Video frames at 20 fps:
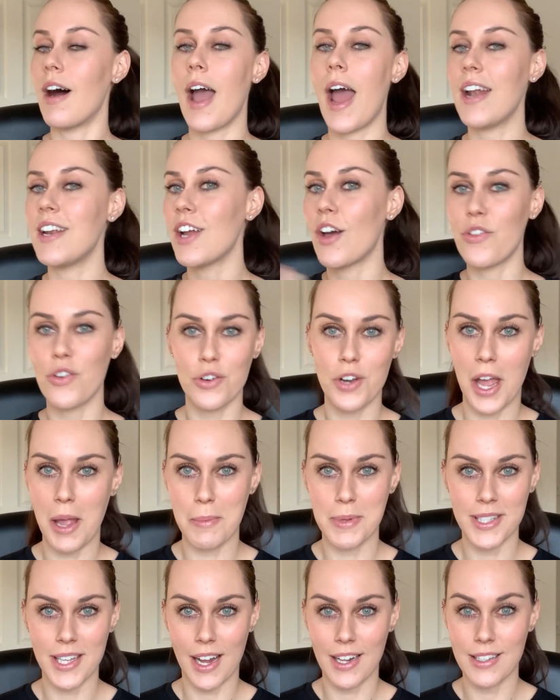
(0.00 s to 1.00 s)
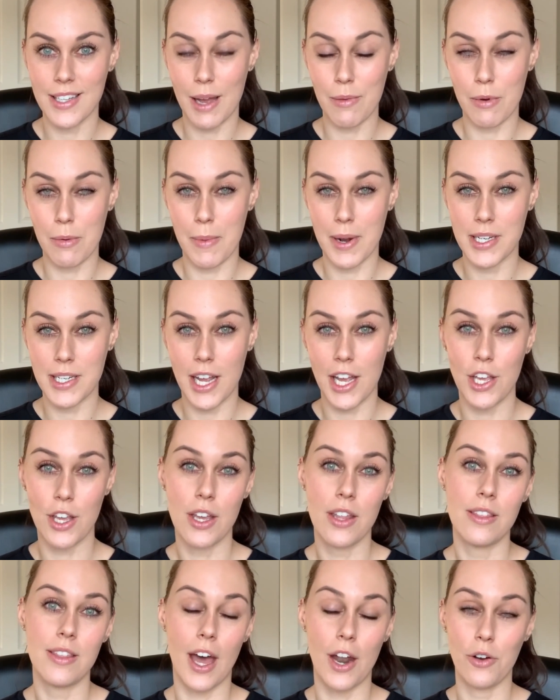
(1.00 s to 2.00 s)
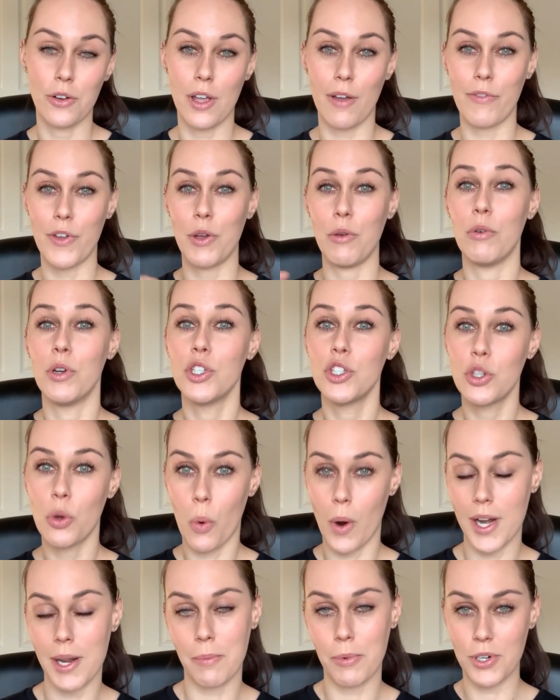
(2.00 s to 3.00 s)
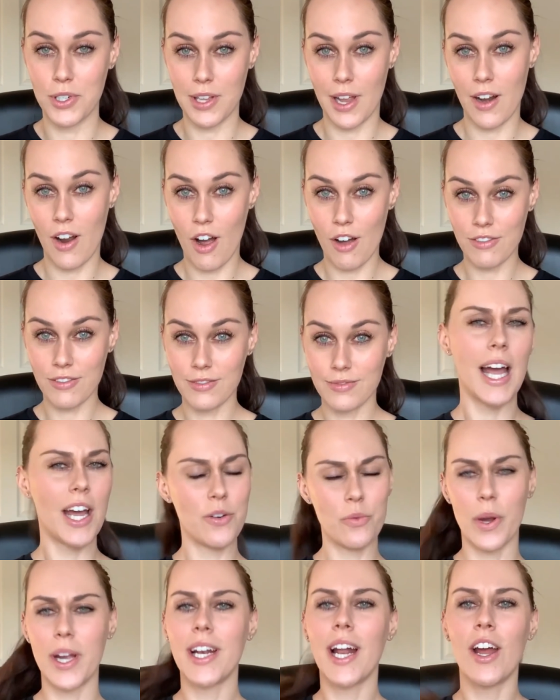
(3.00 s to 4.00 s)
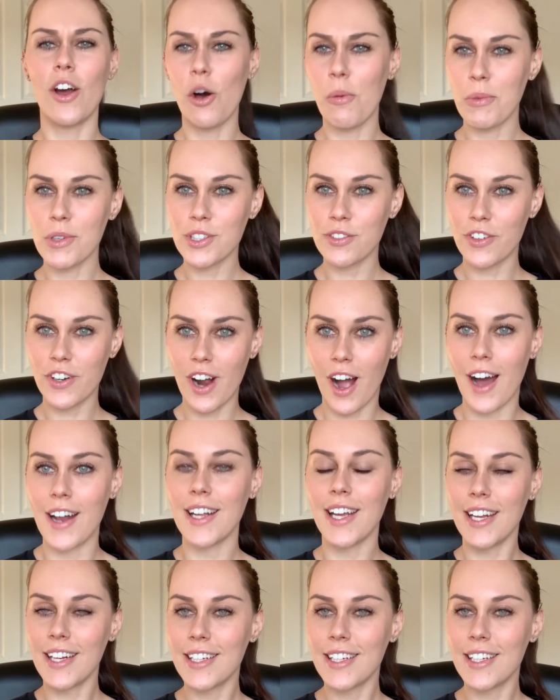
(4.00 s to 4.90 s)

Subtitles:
any other day besides Cyber Monday, that'll give you 20% off. And wait, I almost forgot.